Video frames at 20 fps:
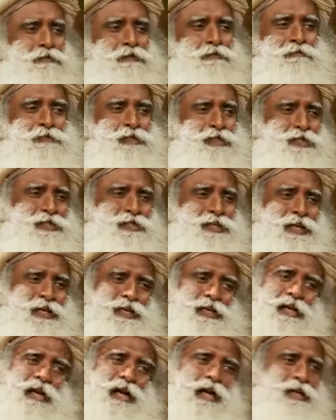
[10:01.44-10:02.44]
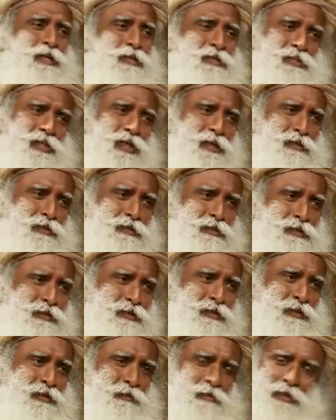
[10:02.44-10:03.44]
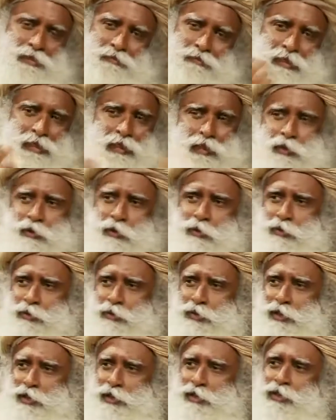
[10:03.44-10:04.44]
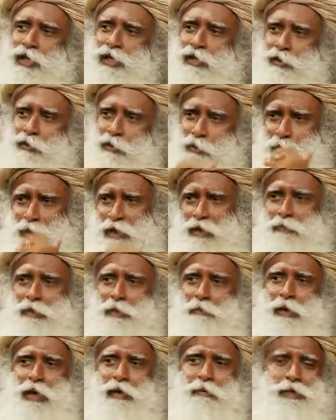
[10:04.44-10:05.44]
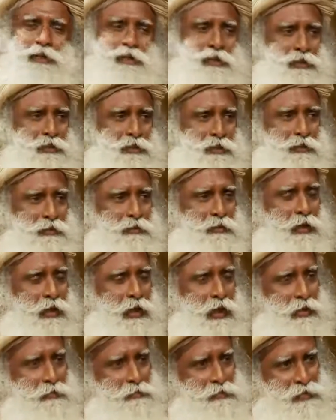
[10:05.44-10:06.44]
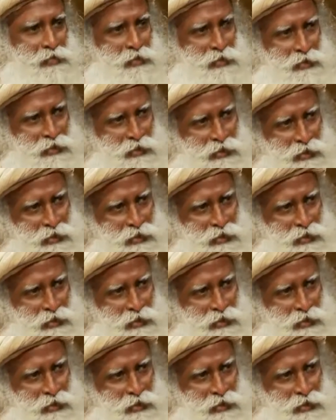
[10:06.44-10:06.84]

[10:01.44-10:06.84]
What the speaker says: "We wish he had a son." Because when he goes, his son could become the prime minister. I'm saying